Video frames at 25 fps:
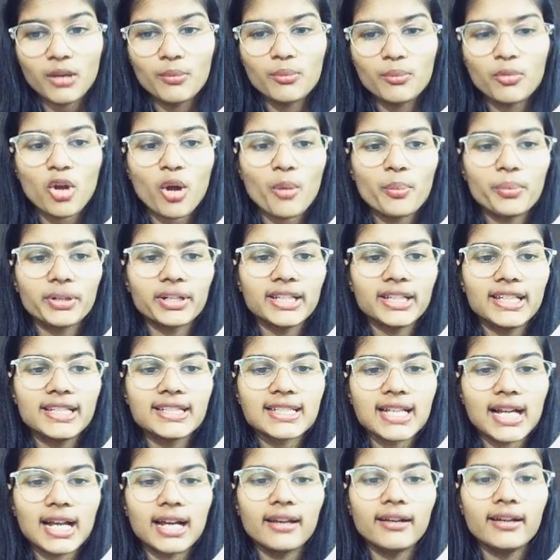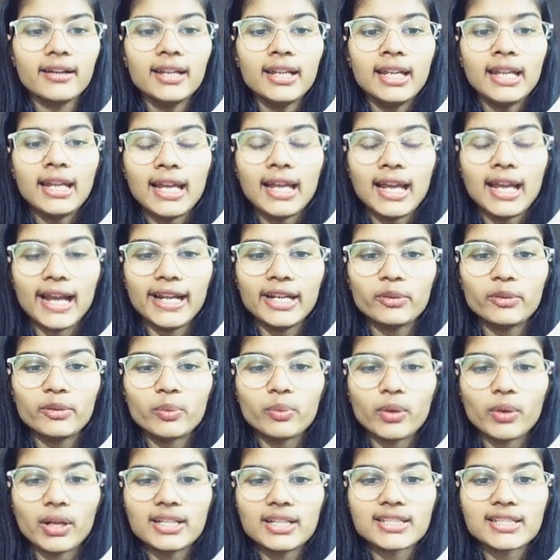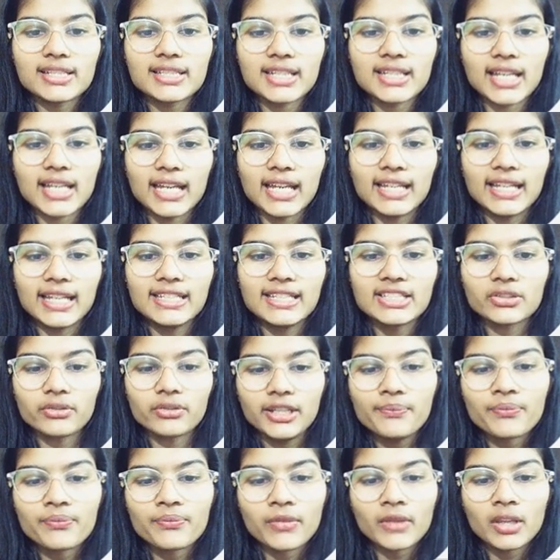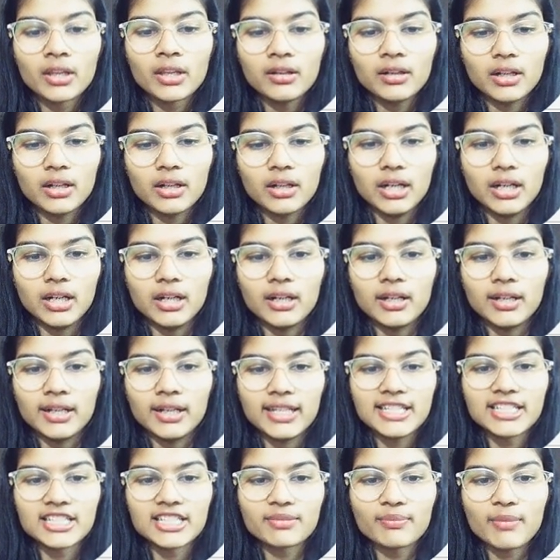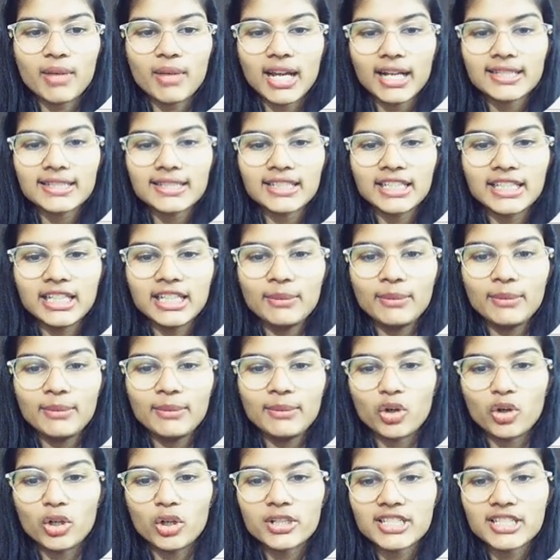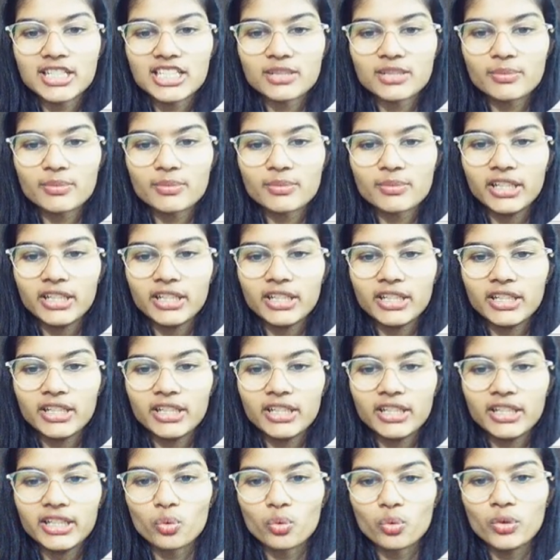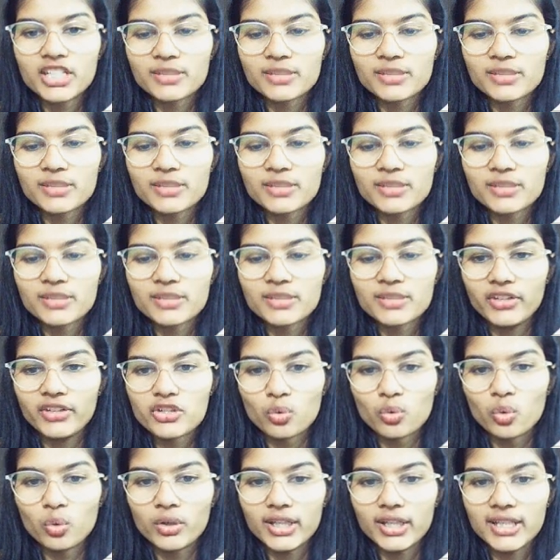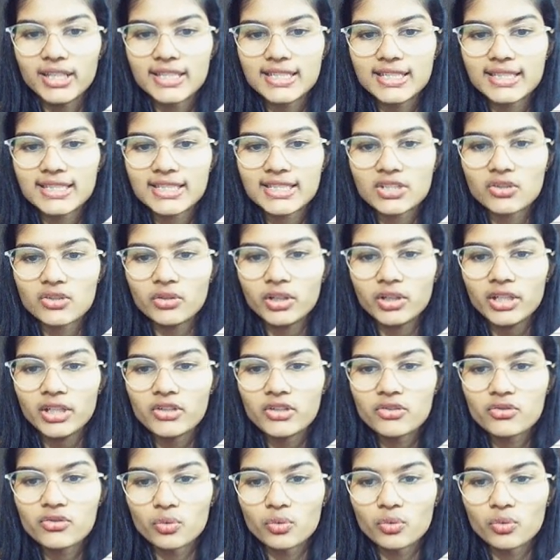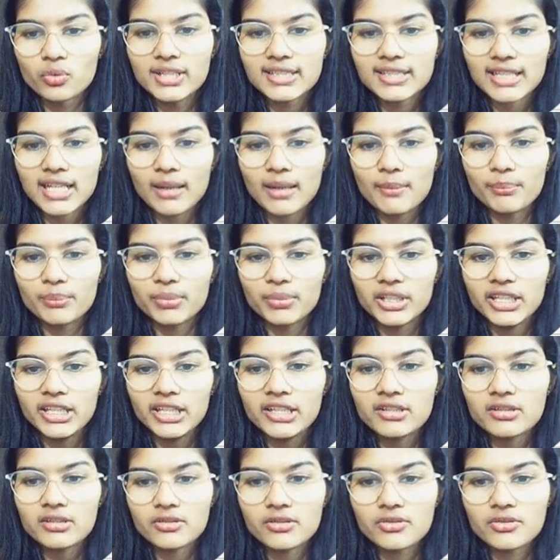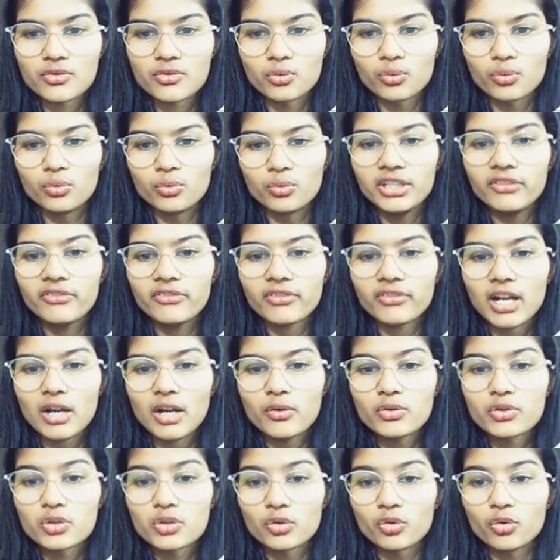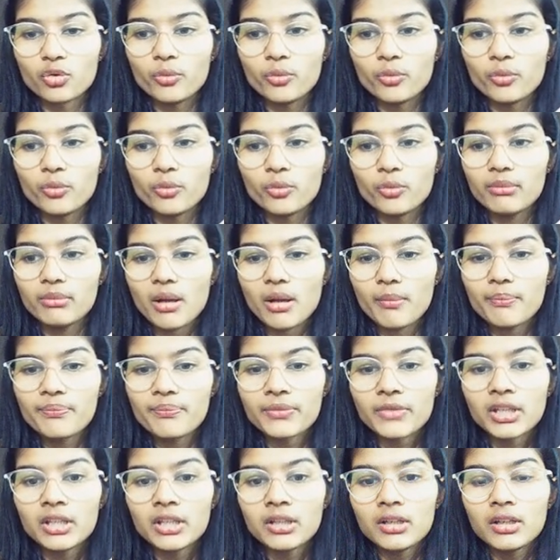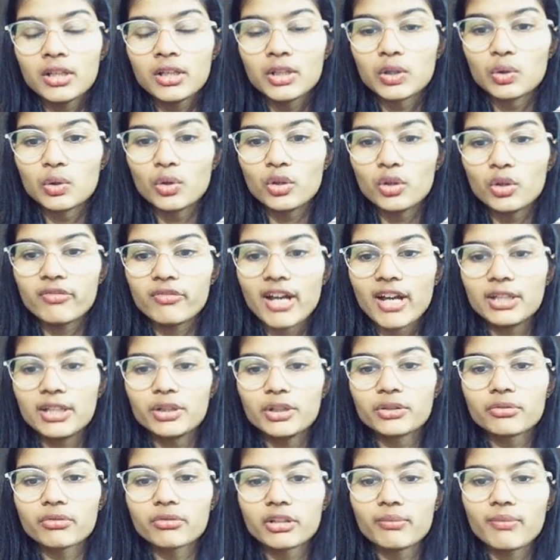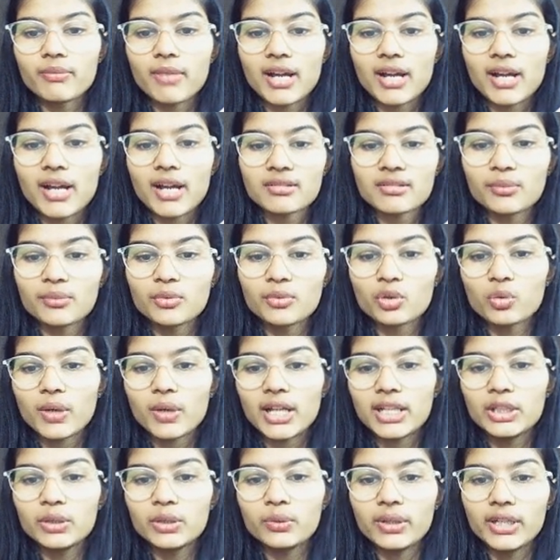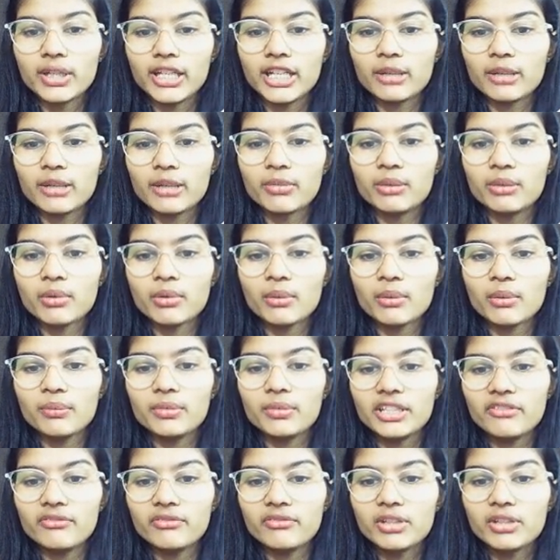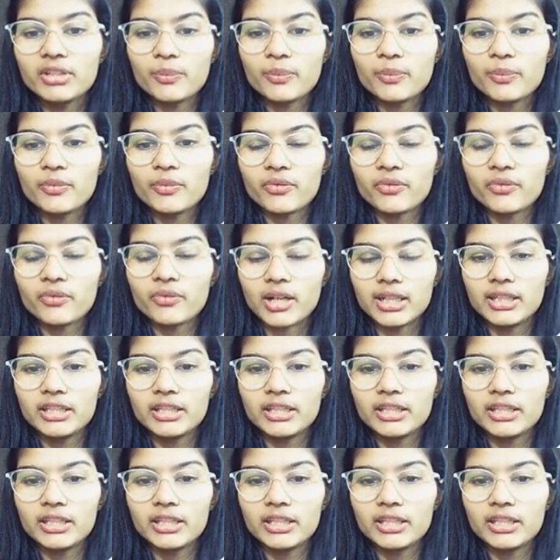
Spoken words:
Properties are height 1, size 3. Is max heap false, is min heap true, is perfect true, is strict true, is complete true, leaf count 2, minimum node value 3, maximum node value 8, minimum leaf depth 1,